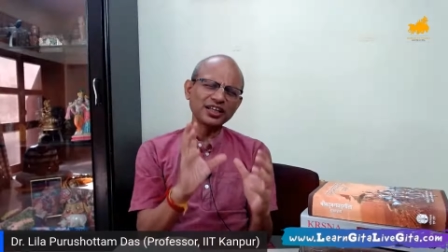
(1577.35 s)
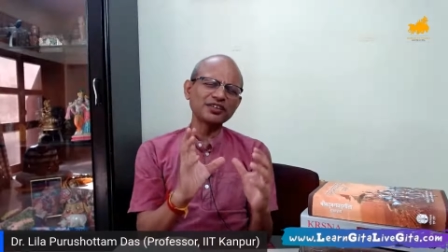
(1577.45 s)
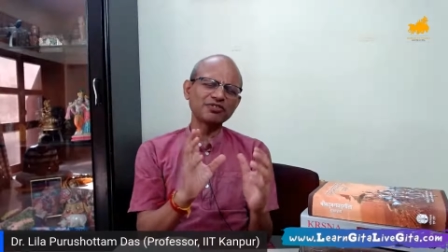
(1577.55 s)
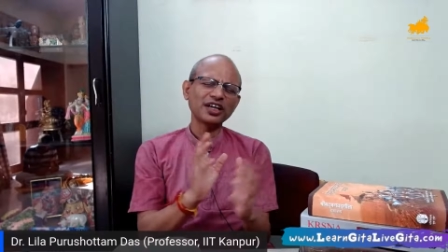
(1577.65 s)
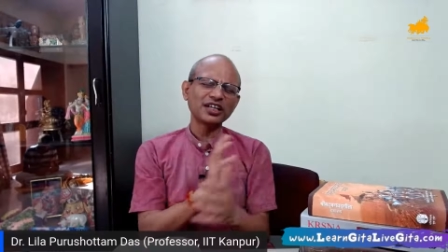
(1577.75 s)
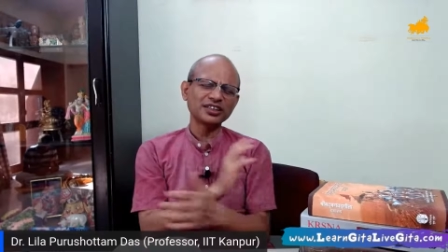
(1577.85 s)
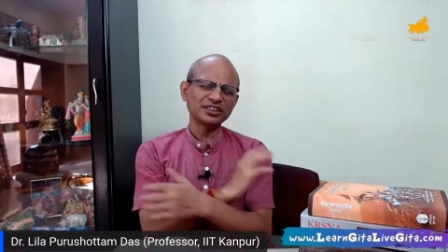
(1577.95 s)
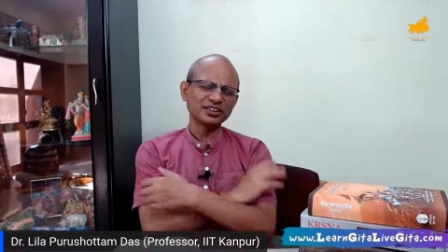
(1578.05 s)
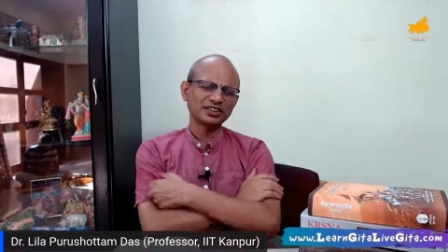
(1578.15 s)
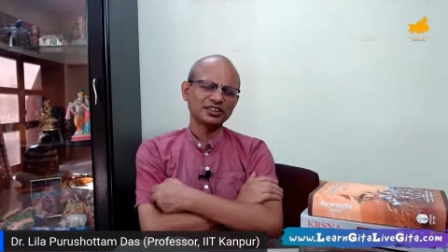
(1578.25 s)
invalid,
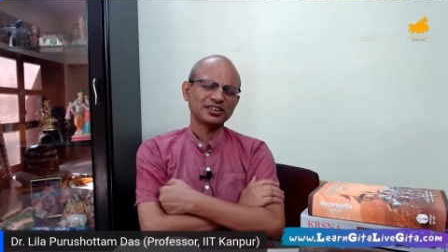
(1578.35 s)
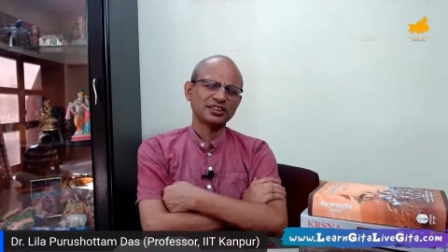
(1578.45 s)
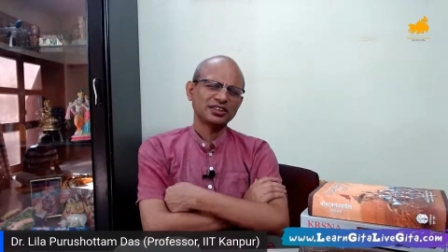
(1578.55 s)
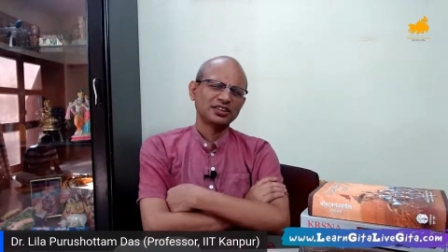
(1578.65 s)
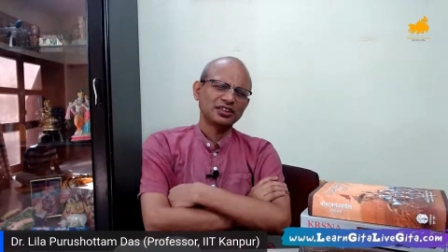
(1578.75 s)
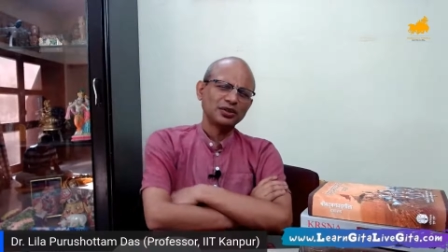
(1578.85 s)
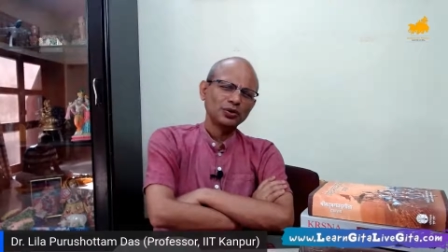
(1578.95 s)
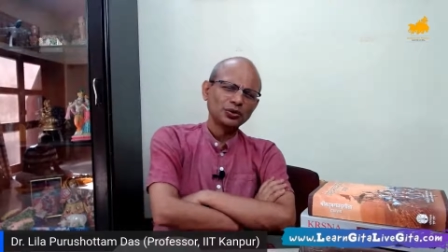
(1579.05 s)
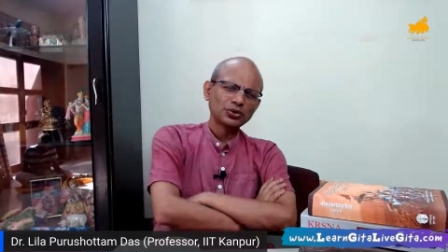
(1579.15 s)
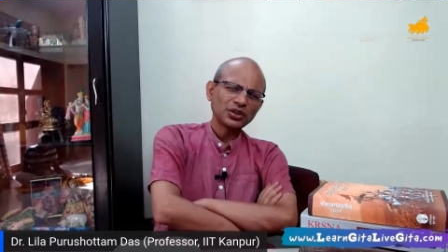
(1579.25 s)

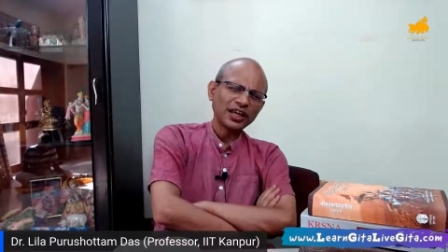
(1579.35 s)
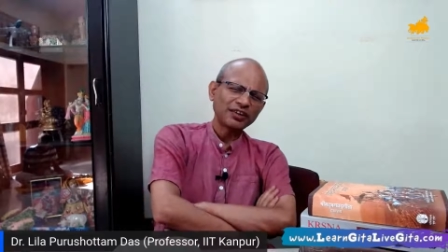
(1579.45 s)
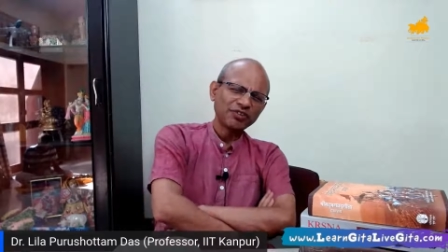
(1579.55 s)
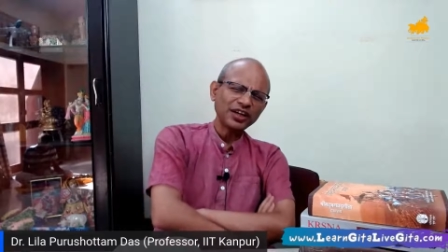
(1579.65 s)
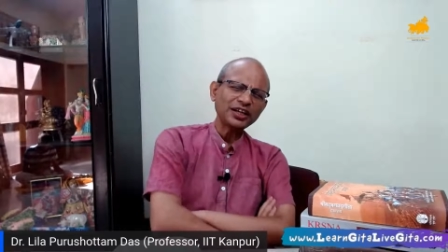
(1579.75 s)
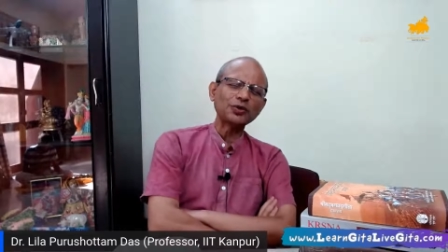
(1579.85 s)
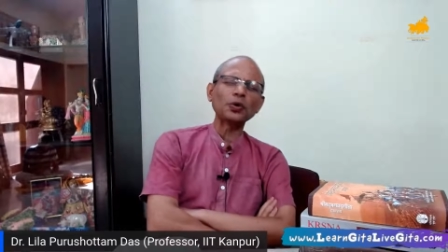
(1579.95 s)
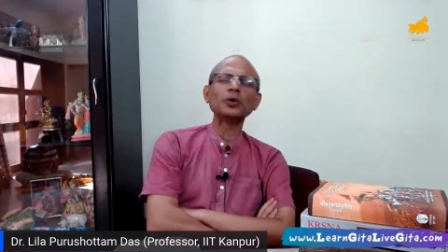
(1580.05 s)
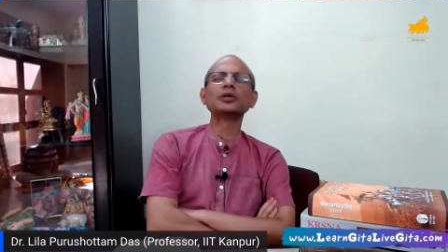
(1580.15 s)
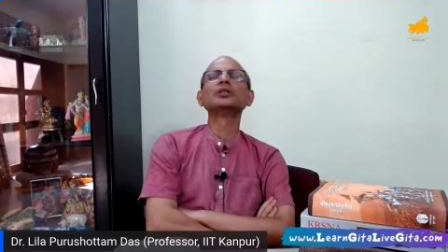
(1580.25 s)
looks like very
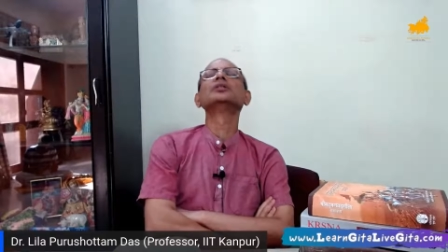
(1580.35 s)
old,